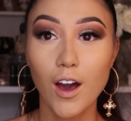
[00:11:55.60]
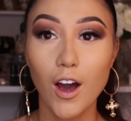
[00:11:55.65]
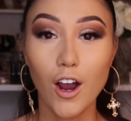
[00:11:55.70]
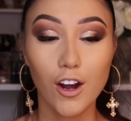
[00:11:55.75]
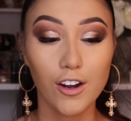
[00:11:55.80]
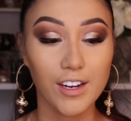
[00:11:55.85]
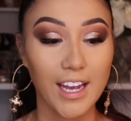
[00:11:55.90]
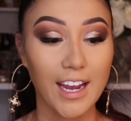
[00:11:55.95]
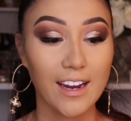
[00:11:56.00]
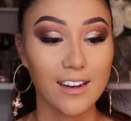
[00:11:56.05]

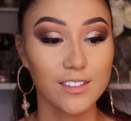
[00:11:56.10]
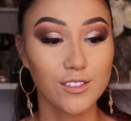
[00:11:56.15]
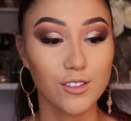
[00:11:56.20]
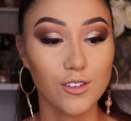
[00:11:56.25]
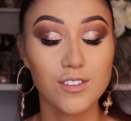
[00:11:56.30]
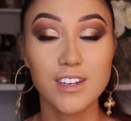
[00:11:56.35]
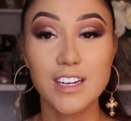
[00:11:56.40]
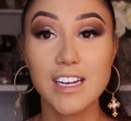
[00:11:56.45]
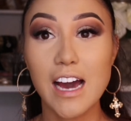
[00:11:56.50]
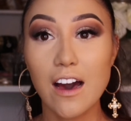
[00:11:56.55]
Okay, so
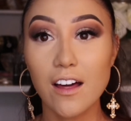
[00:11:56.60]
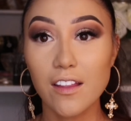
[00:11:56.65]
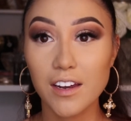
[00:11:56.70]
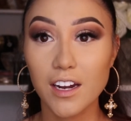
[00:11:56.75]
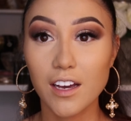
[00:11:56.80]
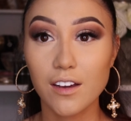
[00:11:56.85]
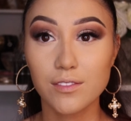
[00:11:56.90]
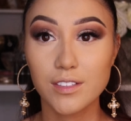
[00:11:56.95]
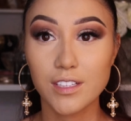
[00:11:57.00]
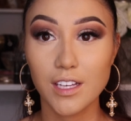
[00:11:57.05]
now that
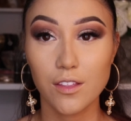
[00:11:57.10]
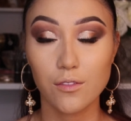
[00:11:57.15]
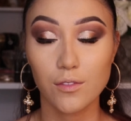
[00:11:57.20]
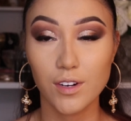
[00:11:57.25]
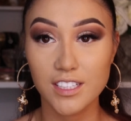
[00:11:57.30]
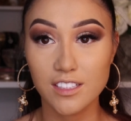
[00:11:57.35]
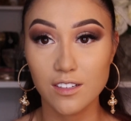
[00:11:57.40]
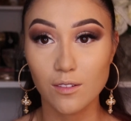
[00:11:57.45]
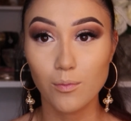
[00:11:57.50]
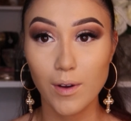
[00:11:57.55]
I've set the
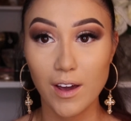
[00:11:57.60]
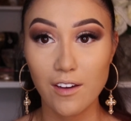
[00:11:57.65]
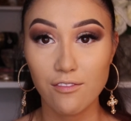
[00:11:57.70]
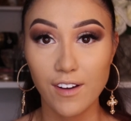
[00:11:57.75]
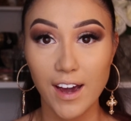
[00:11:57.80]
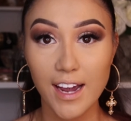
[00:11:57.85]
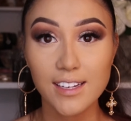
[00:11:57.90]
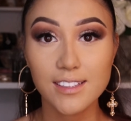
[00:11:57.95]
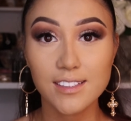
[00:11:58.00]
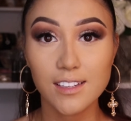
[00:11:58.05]
rest of my
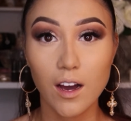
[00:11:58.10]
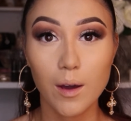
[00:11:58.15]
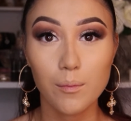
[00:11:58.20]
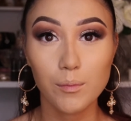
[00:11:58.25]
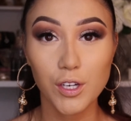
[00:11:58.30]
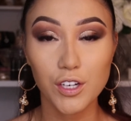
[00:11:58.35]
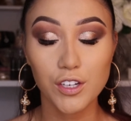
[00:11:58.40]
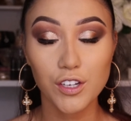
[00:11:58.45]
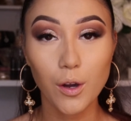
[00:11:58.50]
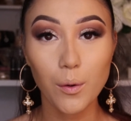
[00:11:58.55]
face, I'm
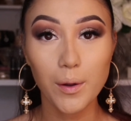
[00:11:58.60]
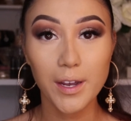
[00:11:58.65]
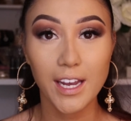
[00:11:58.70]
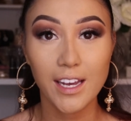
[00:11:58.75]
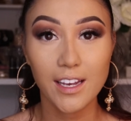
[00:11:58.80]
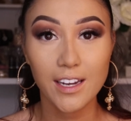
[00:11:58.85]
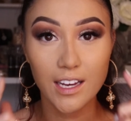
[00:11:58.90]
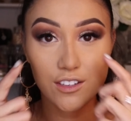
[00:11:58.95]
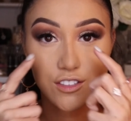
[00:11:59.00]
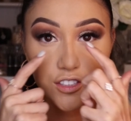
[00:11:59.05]
going to go
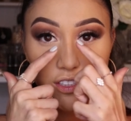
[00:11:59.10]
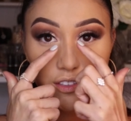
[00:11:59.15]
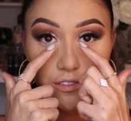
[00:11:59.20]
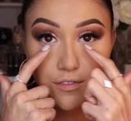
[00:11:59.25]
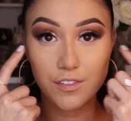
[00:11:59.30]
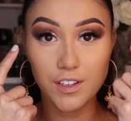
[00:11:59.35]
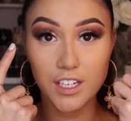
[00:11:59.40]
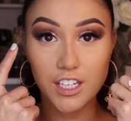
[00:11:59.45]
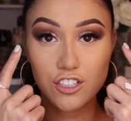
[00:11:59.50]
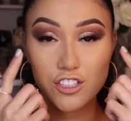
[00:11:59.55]
ahead and just
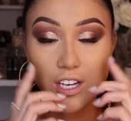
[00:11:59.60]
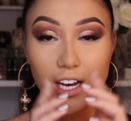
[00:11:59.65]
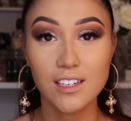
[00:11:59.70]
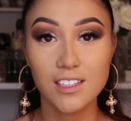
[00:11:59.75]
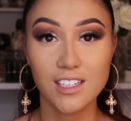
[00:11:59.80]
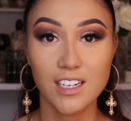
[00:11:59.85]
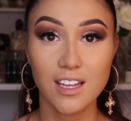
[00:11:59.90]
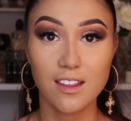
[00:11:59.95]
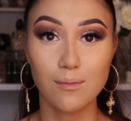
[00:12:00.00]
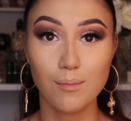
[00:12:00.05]
finish
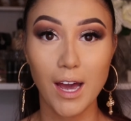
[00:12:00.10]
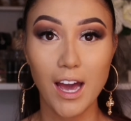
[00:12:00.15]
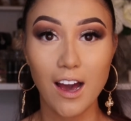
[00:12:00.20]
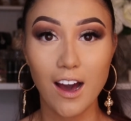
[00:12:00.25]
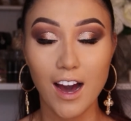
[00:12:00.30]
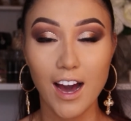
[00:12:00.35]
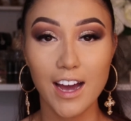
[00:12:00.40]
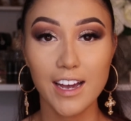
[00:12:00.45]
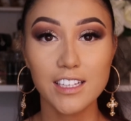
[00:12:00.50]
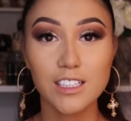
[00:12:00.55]
underneath my
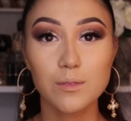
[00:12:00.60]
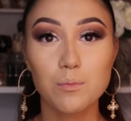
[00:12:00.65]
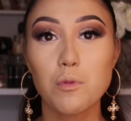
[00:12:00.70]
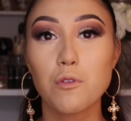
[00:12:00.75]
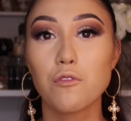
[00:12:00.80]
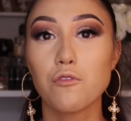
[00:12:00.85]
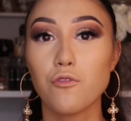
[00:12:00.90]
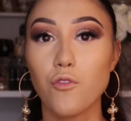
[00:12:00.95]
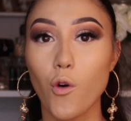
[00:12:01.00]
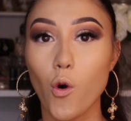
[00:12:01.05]
eyes
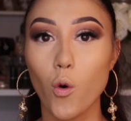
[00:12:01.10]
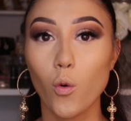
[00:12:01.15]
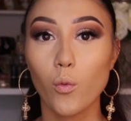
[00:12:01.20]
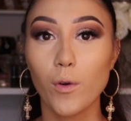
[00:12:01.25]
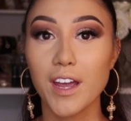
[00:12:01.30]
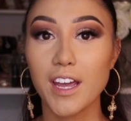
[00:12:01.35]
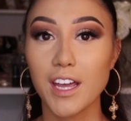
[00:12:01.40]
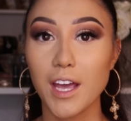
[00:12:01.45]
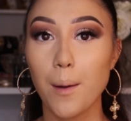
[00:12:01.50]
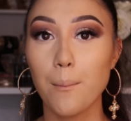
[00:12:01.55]
before
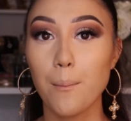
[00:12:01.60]
we